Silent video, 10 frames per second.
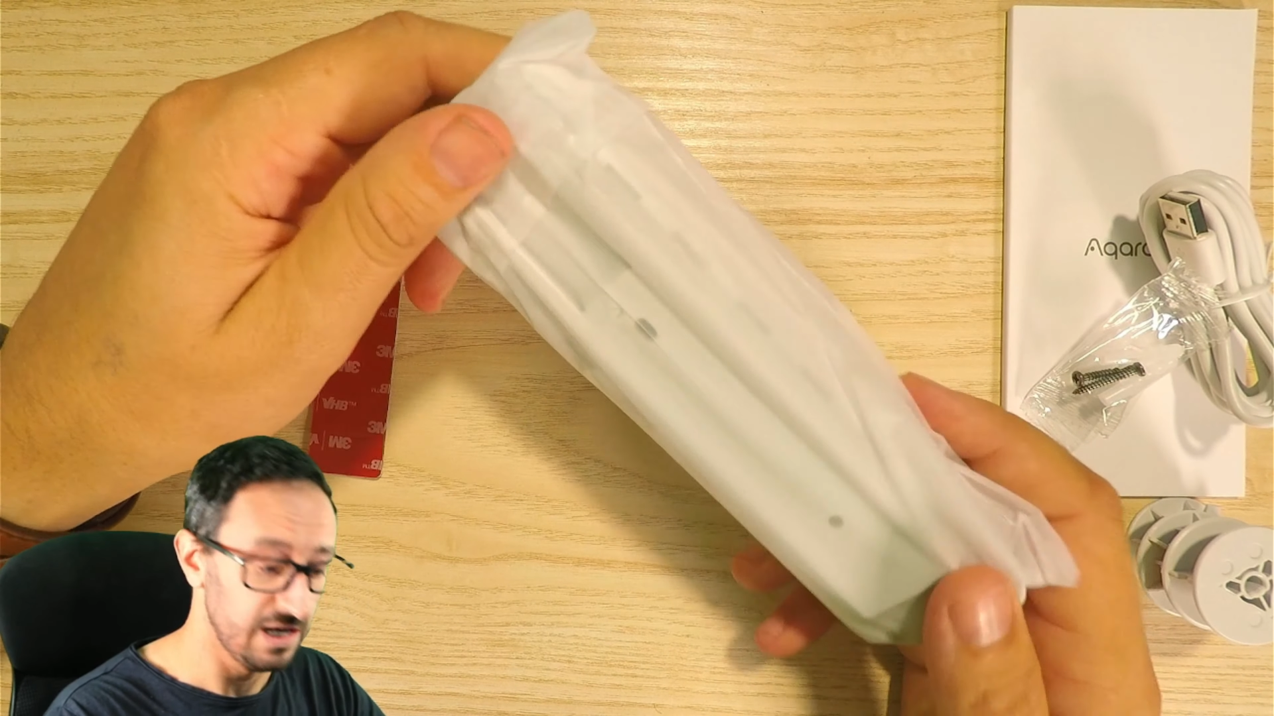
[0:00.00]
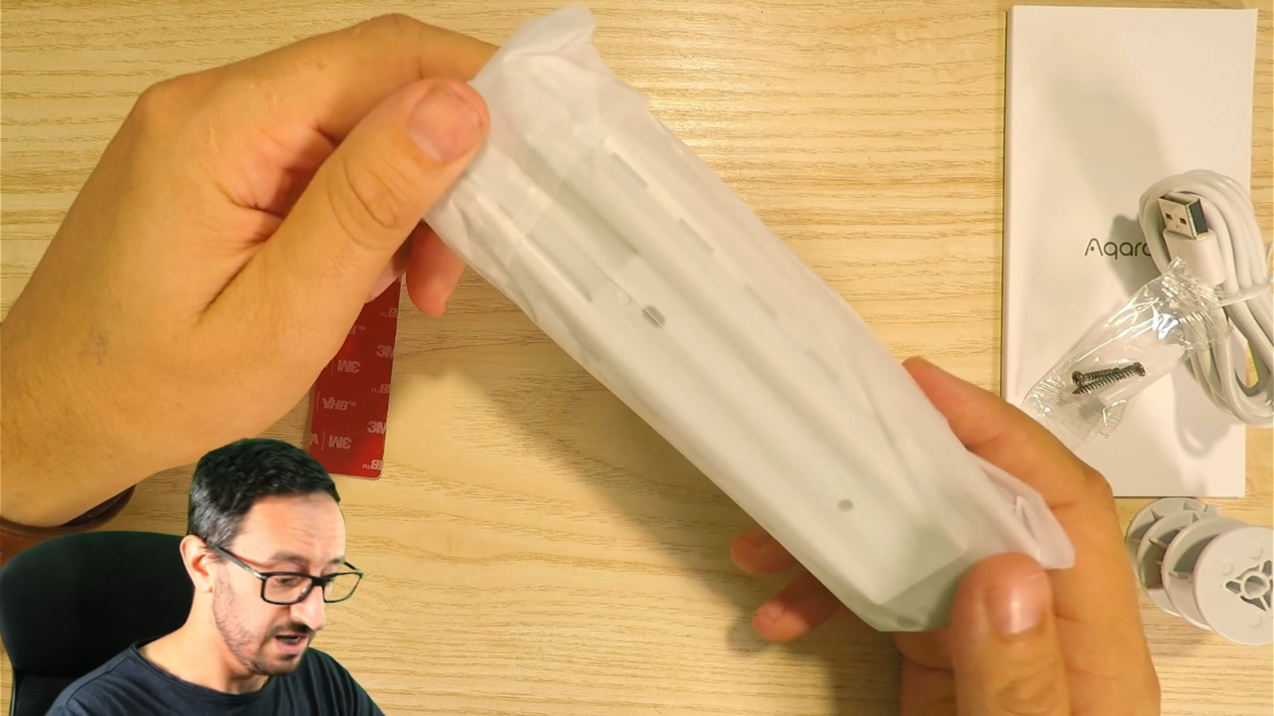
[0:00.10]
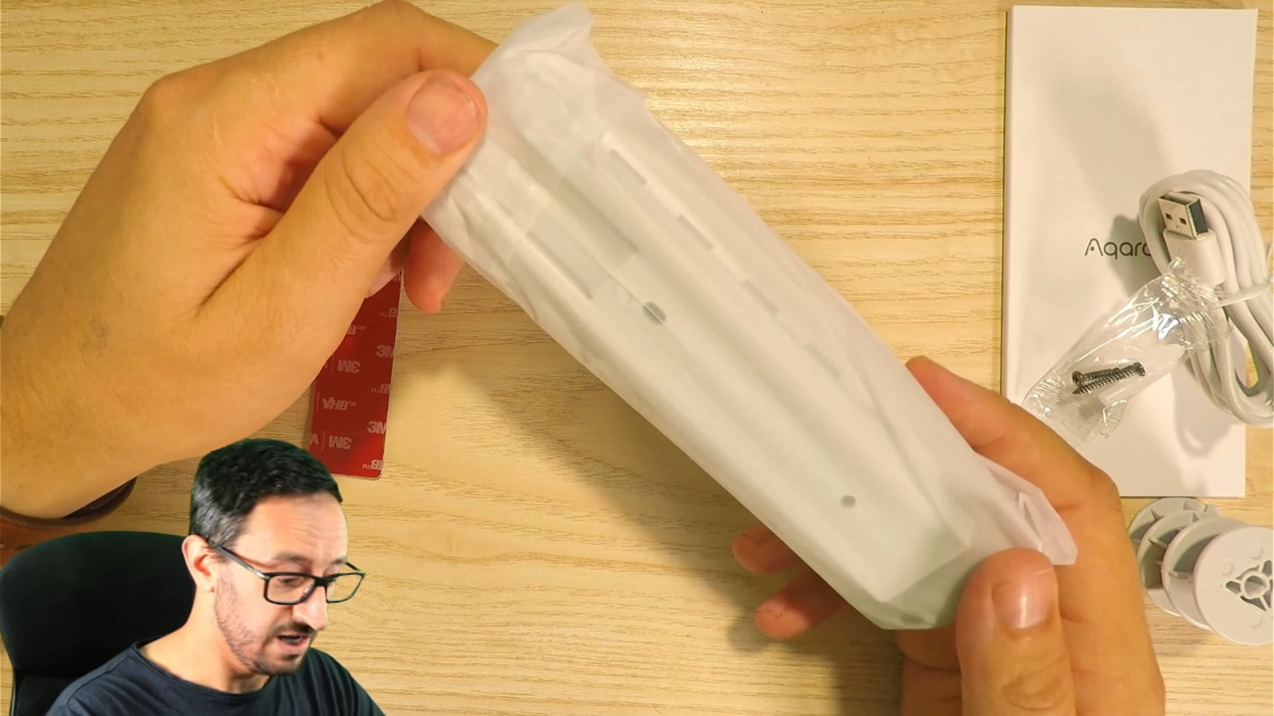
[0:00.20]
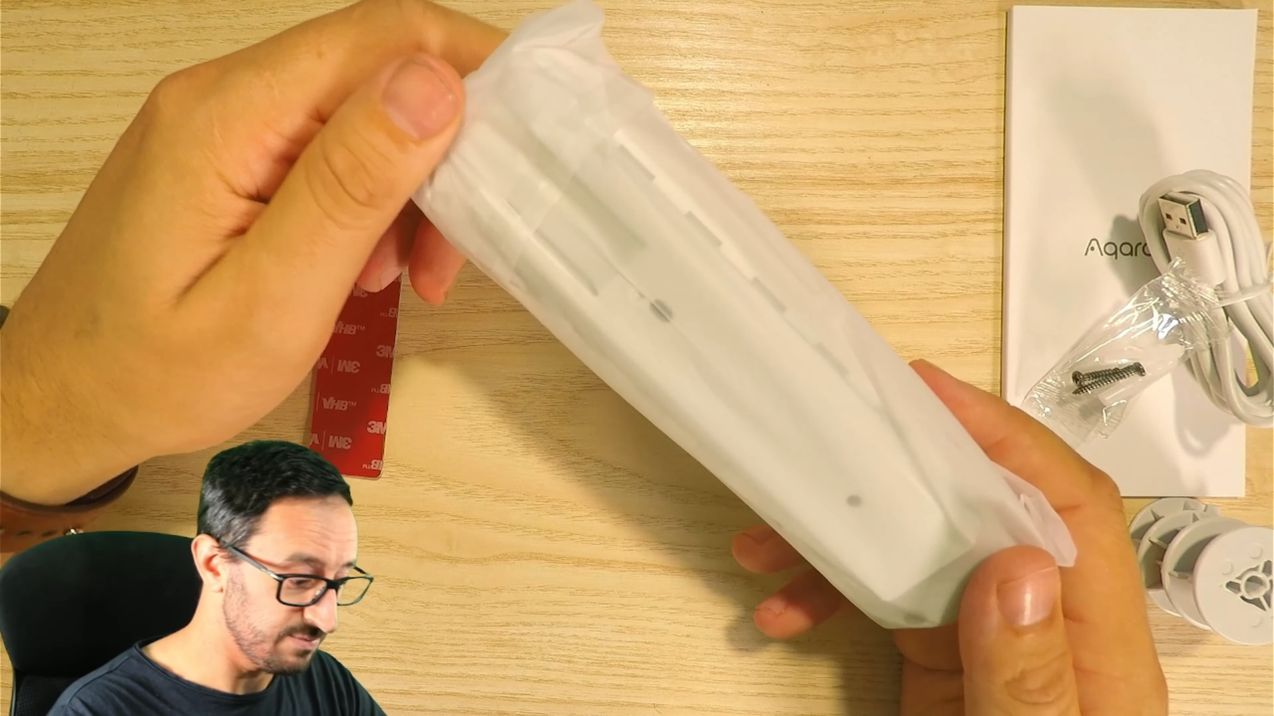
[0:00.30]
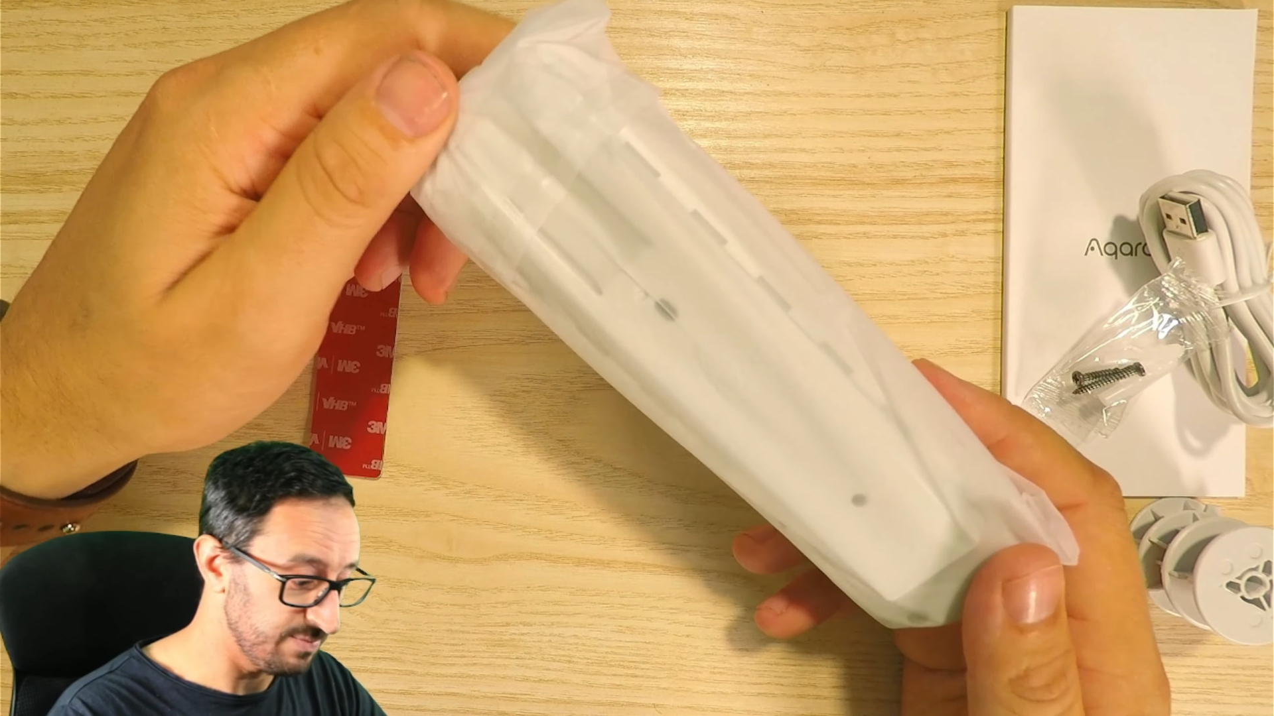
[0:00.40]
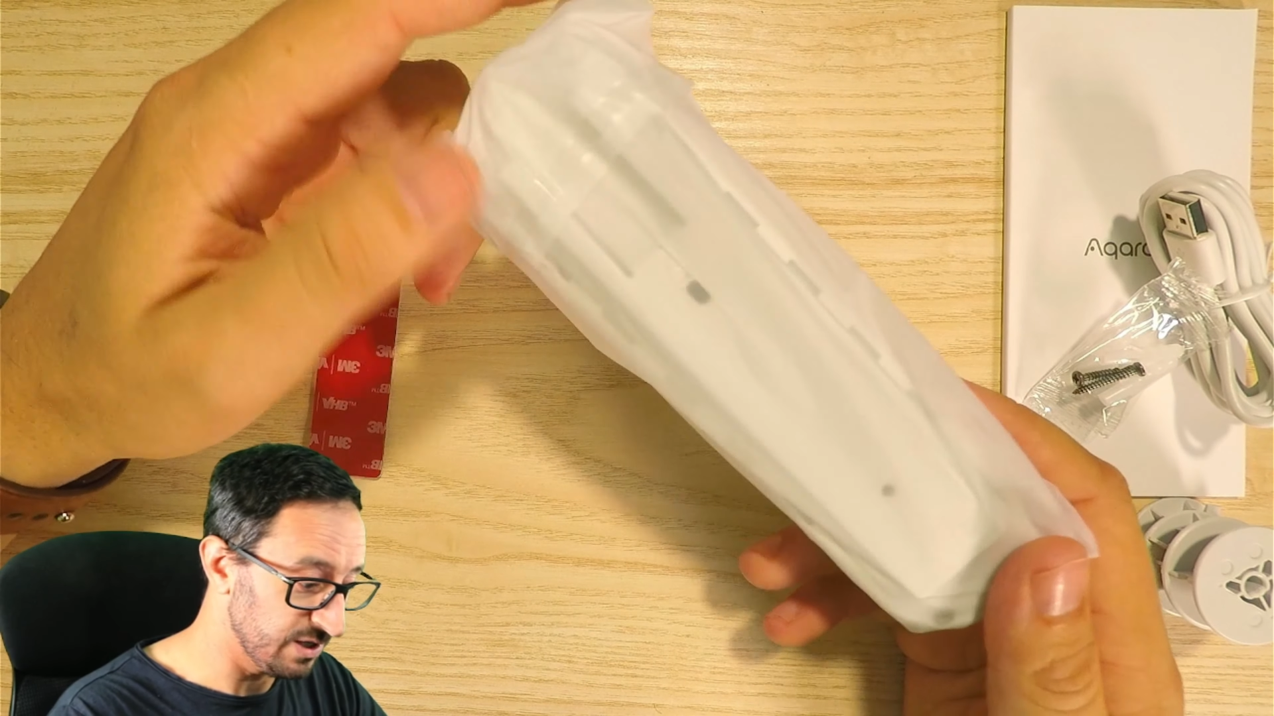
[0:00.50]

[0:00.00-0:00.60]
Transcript: has been a